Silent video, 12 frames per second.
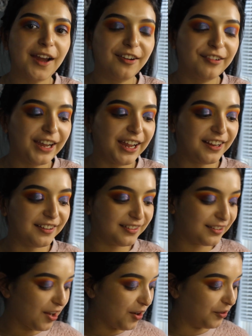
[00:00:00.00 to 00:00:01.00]
Okay,
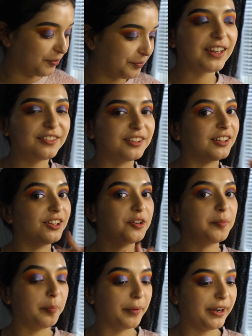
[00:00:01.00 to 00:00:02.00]
so I took a
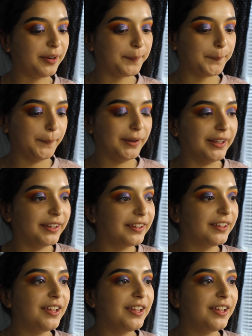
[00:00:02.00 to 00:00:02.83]
little break, but